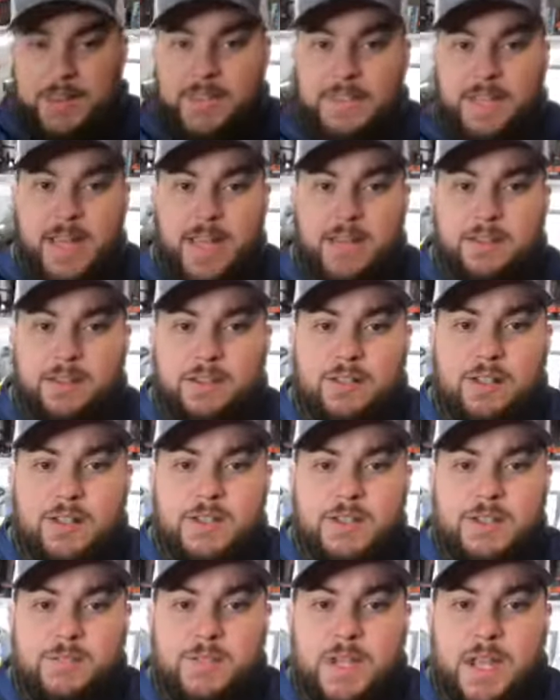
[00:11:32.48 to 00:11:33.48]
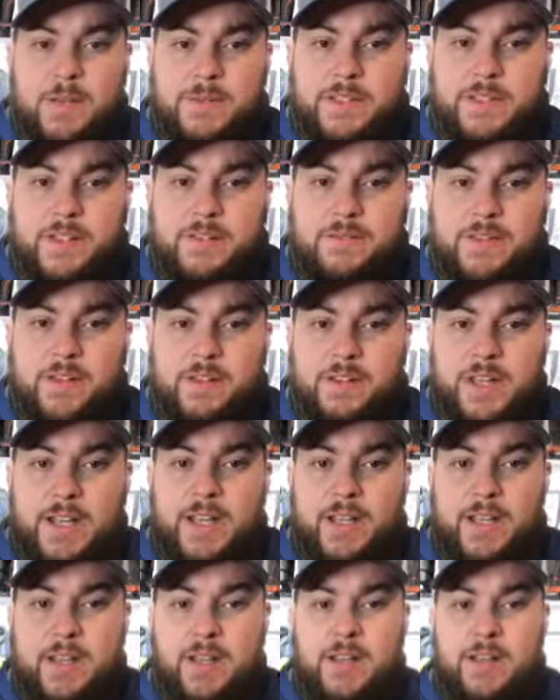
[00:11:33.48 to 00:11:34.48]
satin look sometimes 'cause I feel
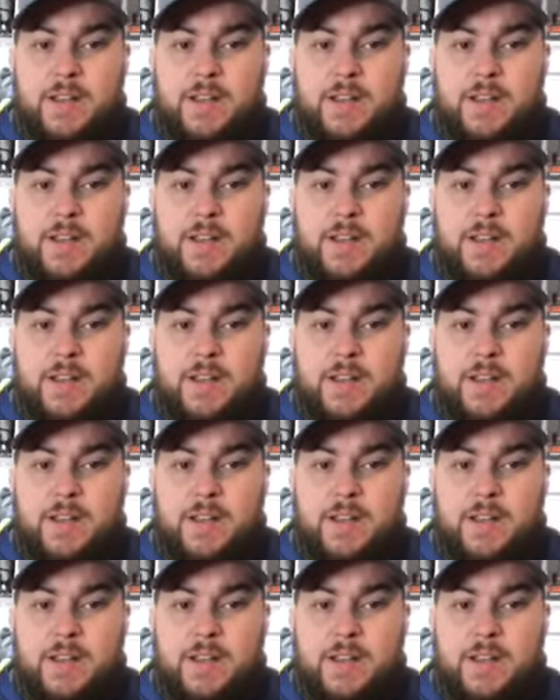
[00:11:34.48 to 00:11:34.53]
like